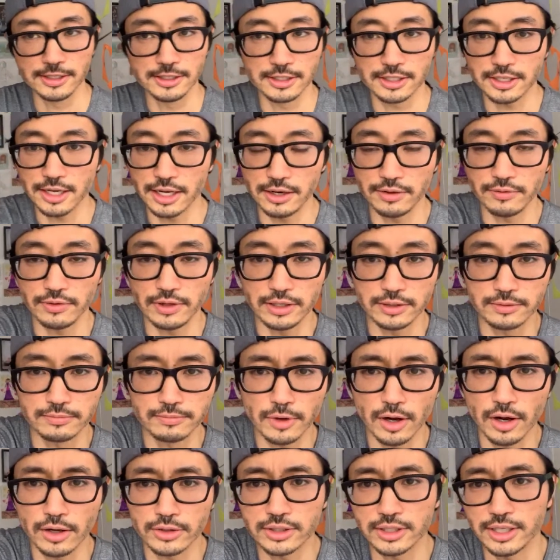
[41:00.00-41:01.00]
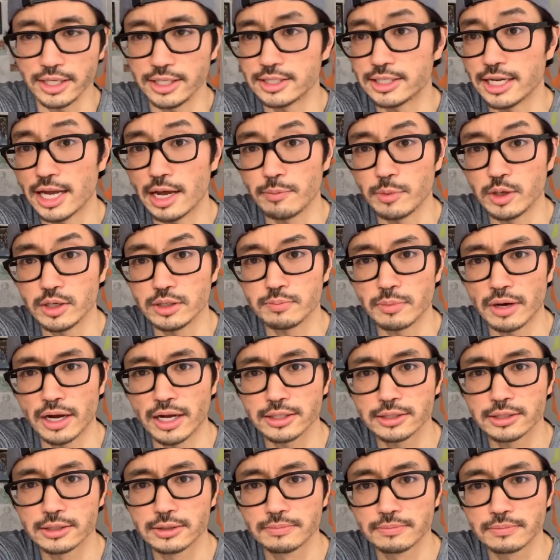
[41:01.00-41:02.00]
just kind of like alternates napping
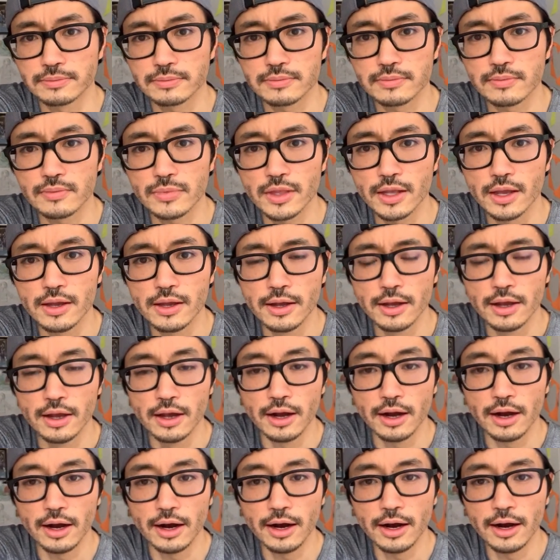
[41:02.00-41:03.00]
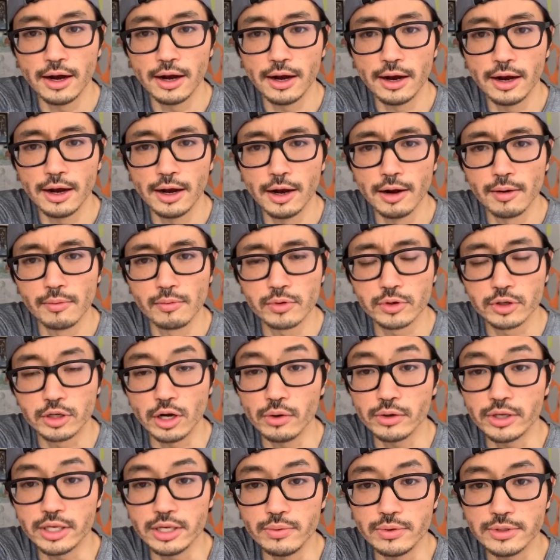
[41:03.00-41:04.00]
spots.
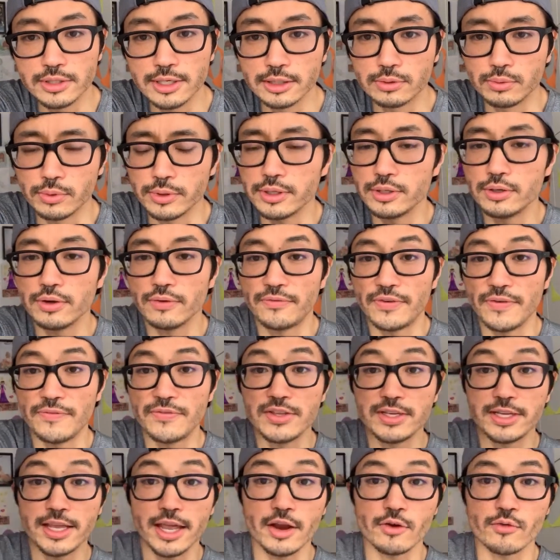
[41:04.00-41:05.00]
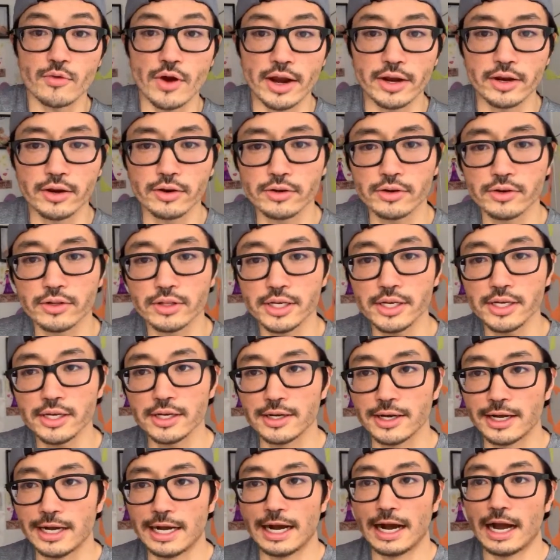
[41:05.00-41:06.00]
Go Kiwi says, will you do a 50K regularly?
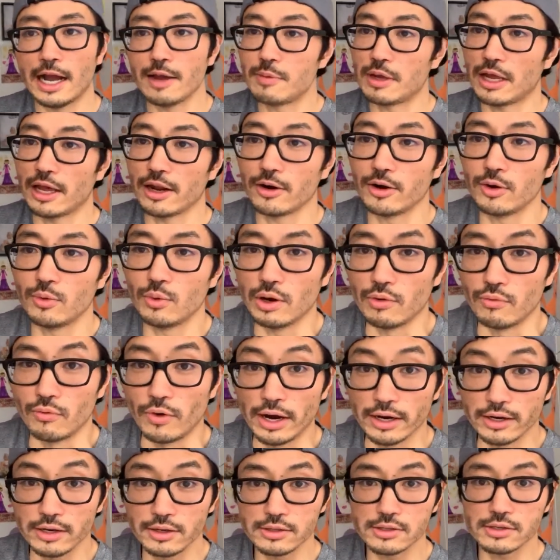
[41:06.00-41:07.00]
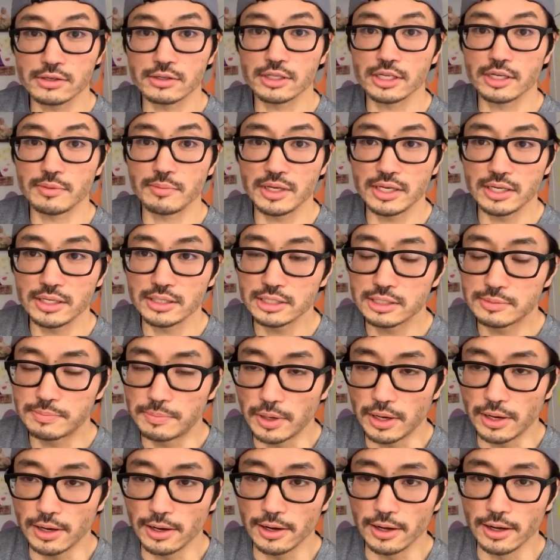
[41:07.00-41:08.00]
I mean, I don't know what regularly means,
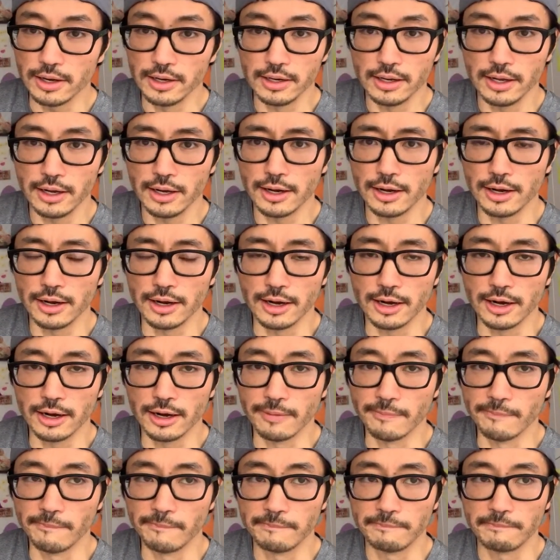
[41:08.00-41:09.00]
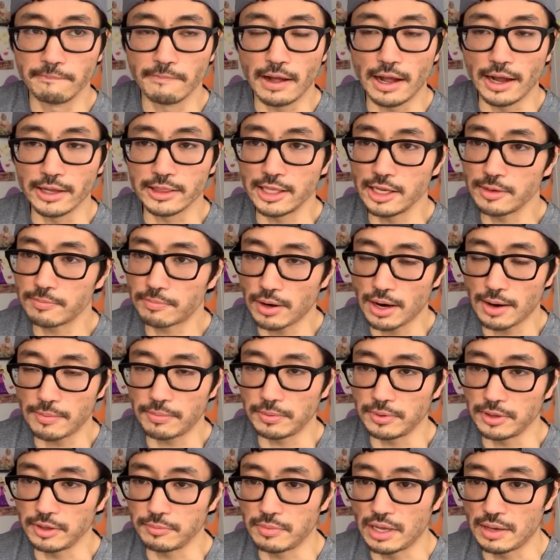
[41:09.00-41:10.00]
but I think
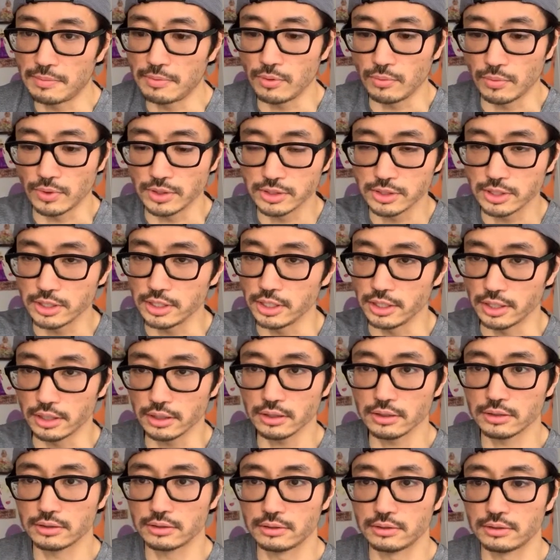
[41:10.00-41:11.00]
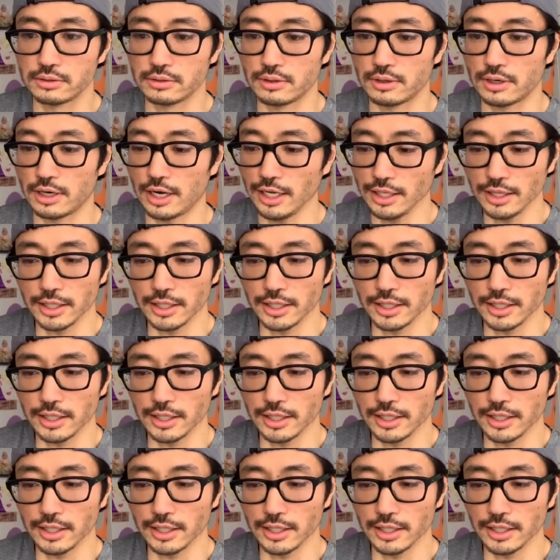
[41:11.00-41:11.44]
probably maybe once a year. I